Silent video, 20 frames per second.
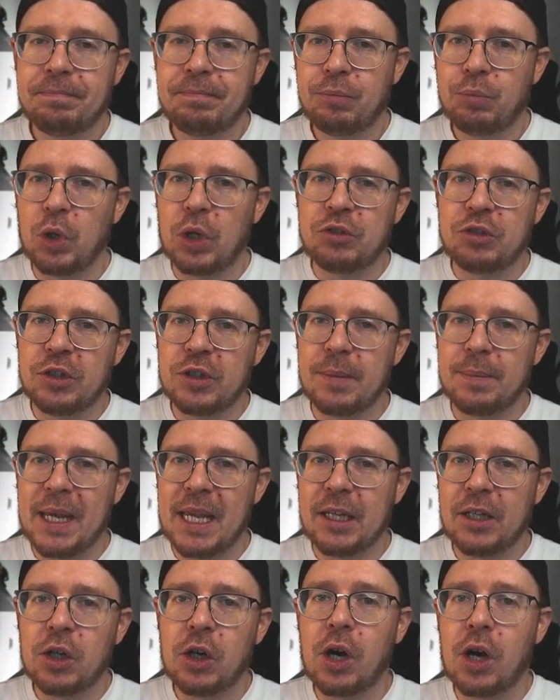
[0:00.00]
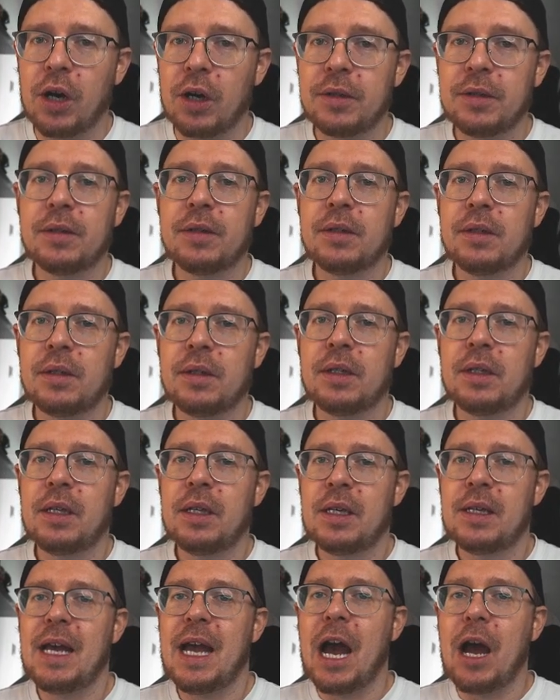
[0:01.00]
which is the main card.
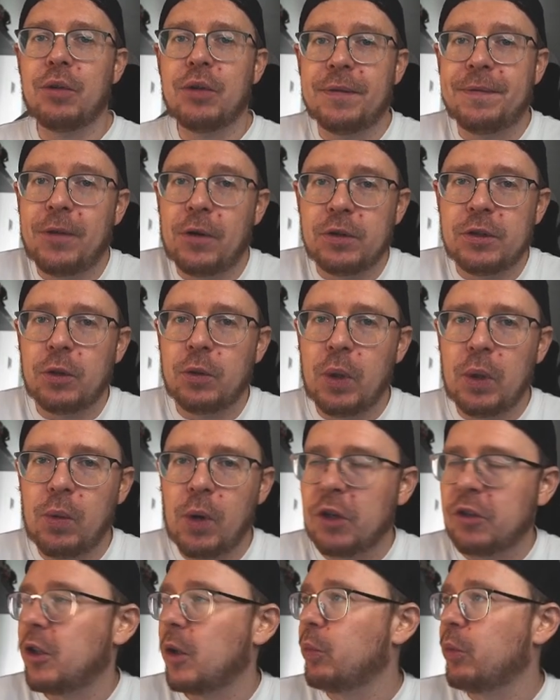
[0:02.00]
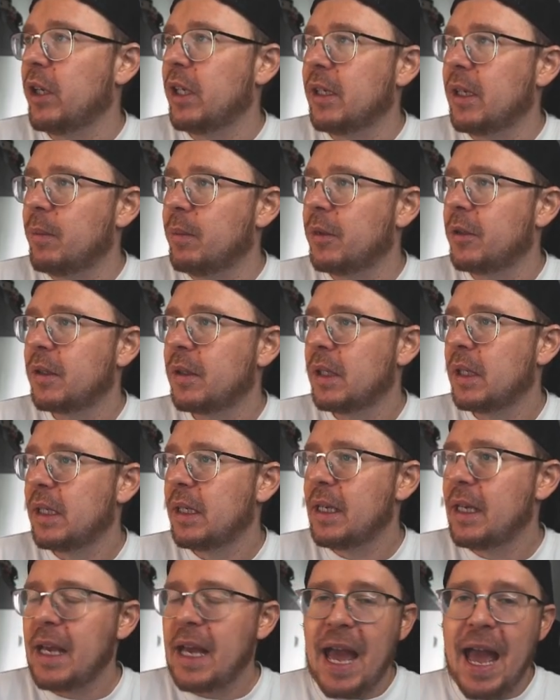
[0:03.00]
How the fuck do we watch the prelims?
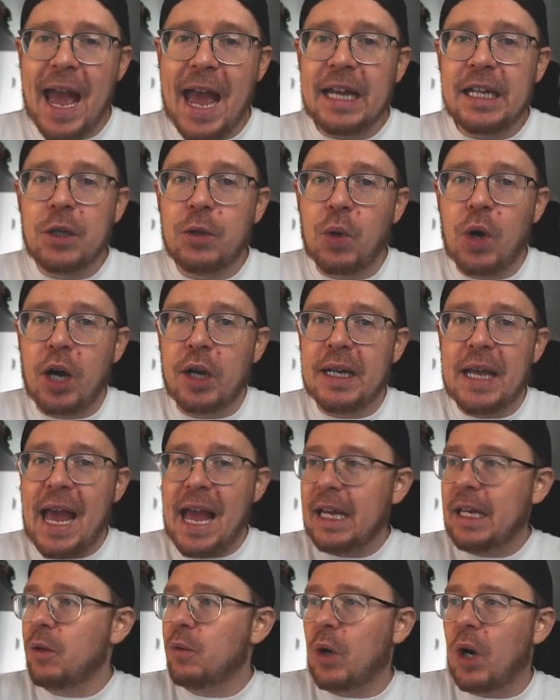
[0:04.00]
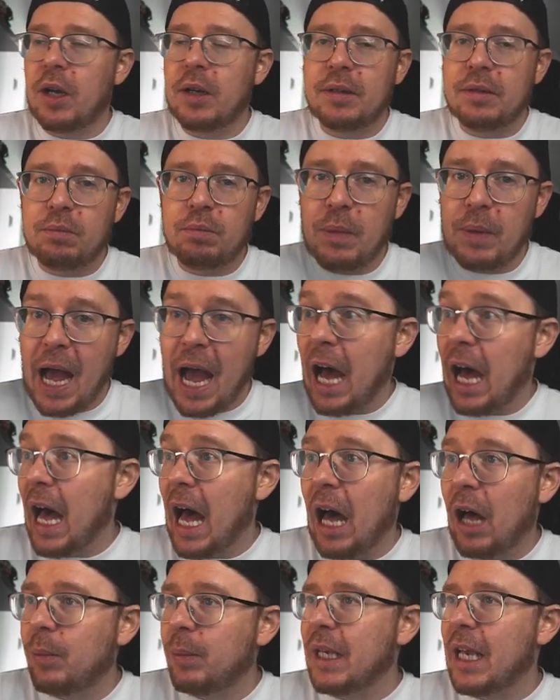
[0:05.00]
Anyone,
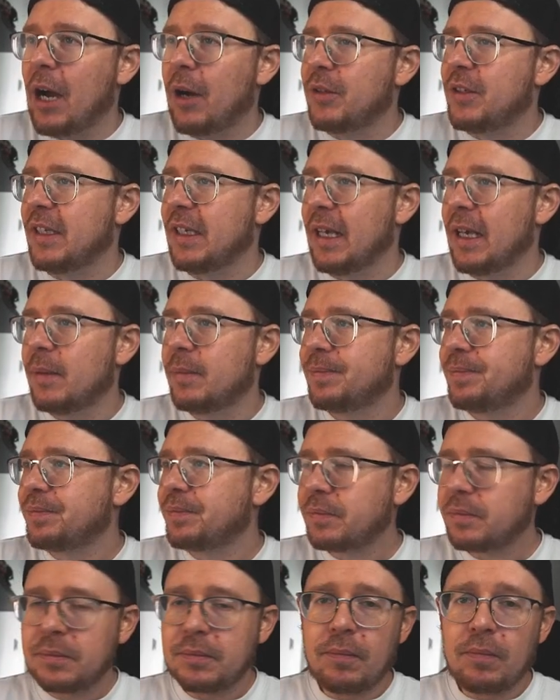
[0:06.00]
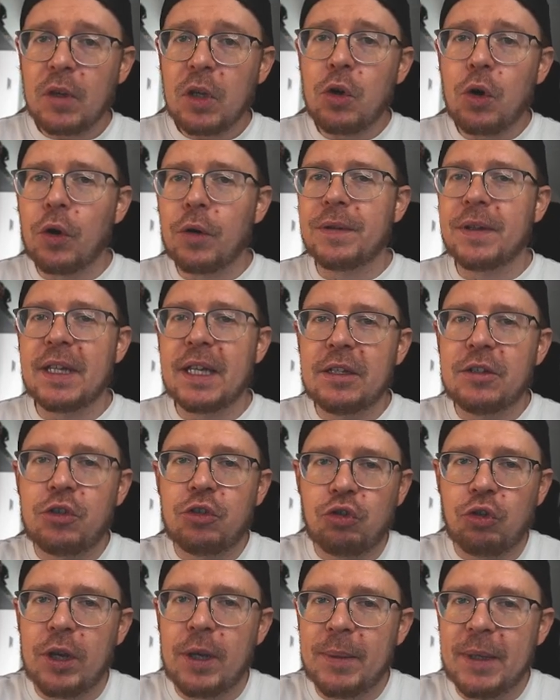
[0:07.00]
help me out here, other than
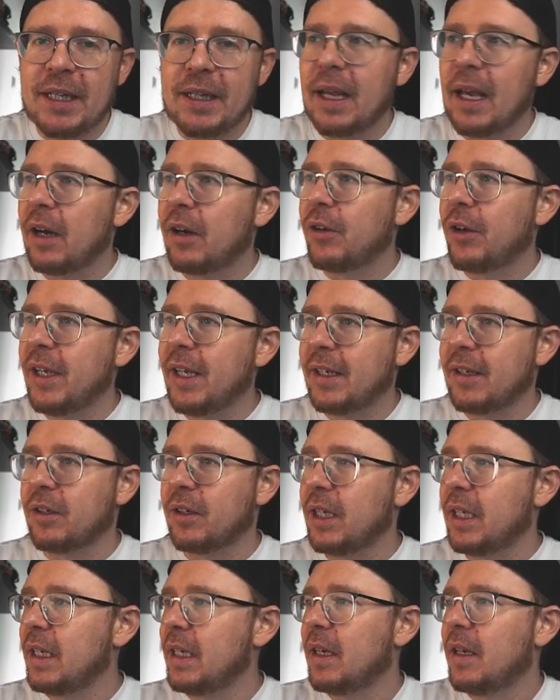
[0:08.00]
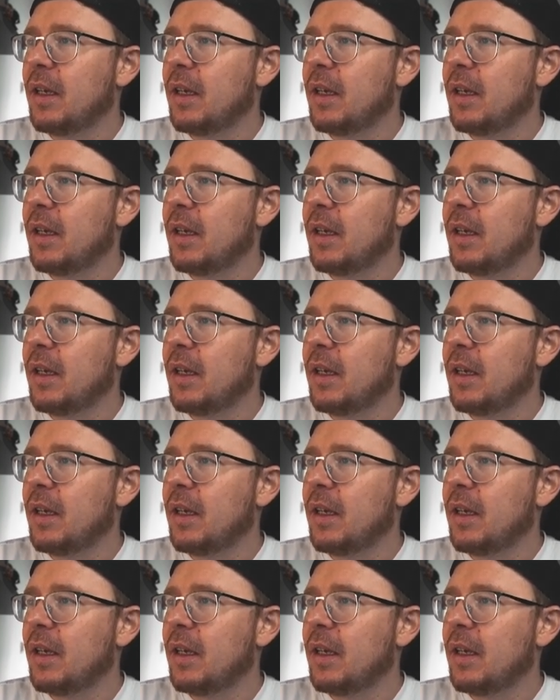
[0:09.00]
streaming illegally,